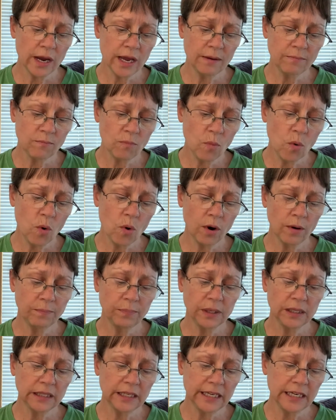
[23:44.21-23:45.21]
and more
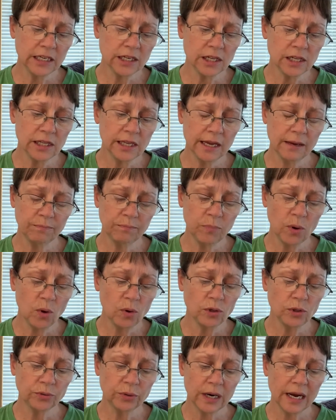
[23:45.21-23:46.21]
political and
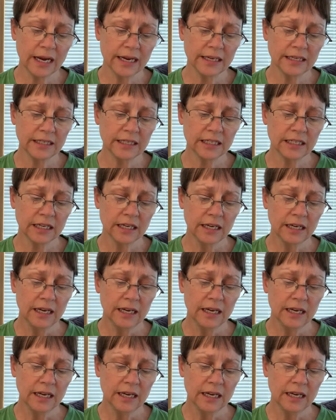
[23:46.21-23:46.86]
polarized,